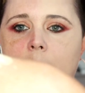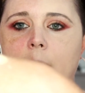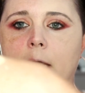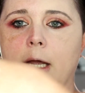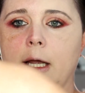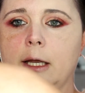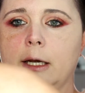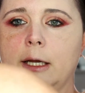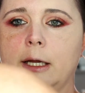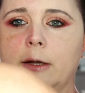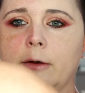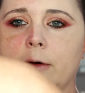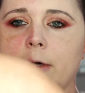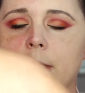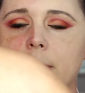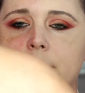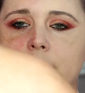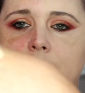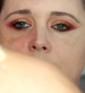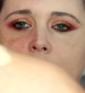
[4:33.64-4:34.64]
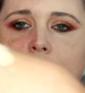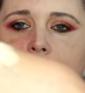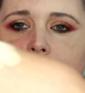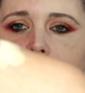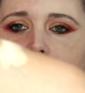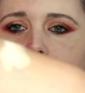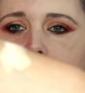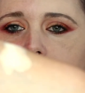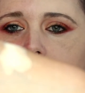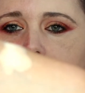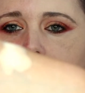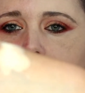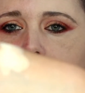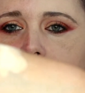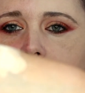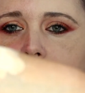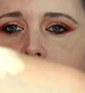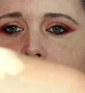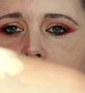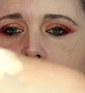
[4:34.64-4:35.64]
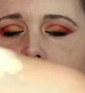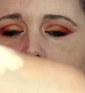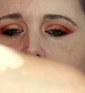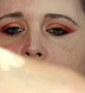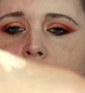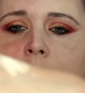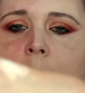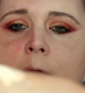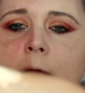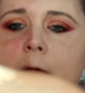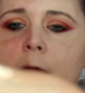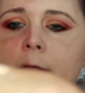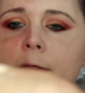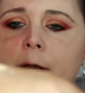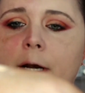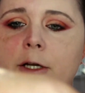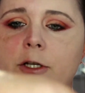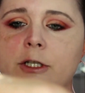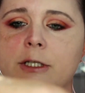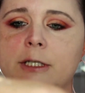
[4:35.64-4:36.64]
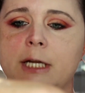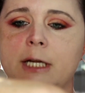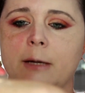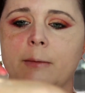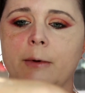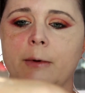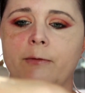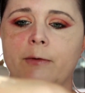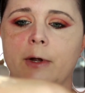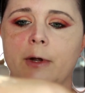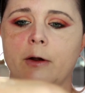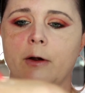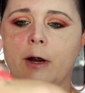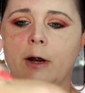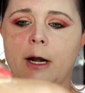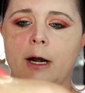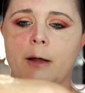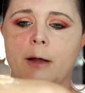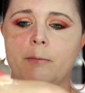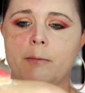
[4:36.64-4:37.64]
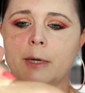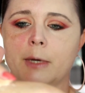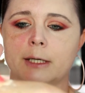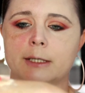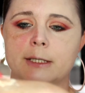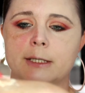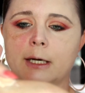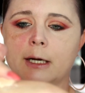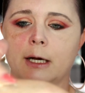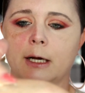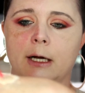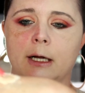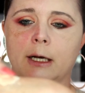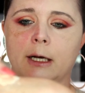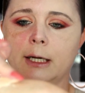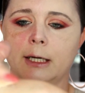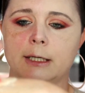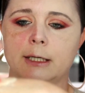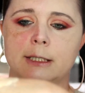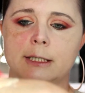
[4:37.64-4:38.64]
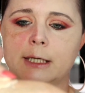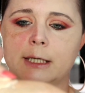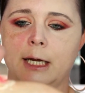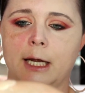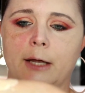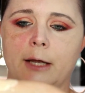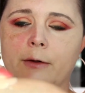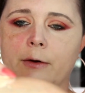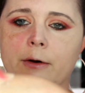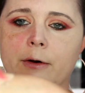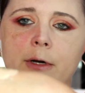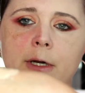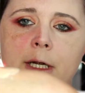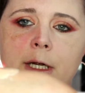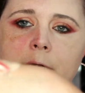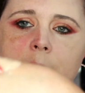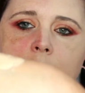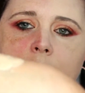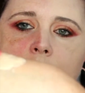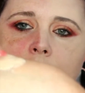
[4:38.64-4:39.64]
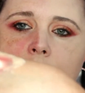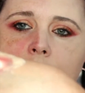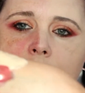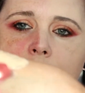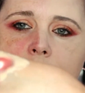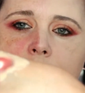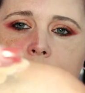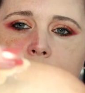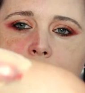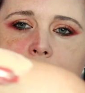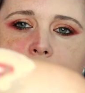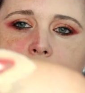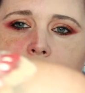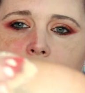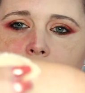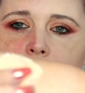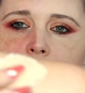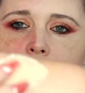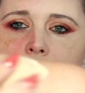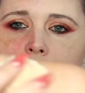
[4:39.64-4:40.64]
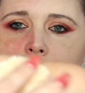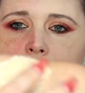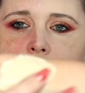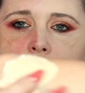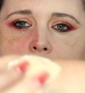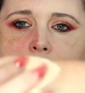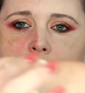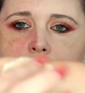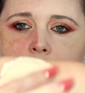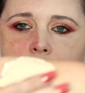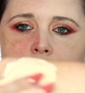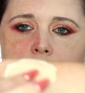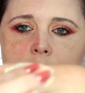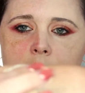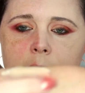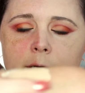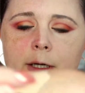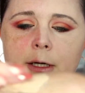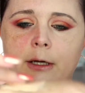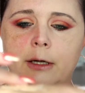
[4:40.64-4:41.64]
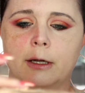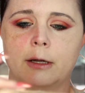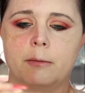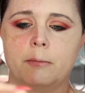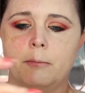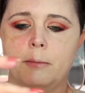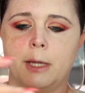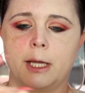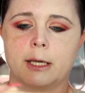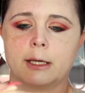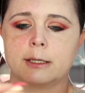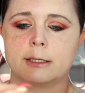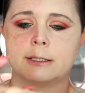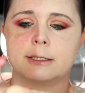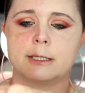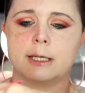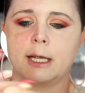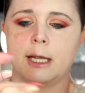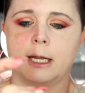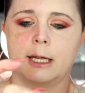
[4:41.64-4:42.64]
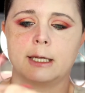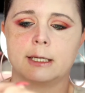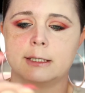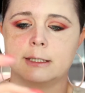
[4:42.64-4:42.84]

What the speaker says: And here it is here. Now, and then I just take my finger and I mix it all in together to get a really good mix and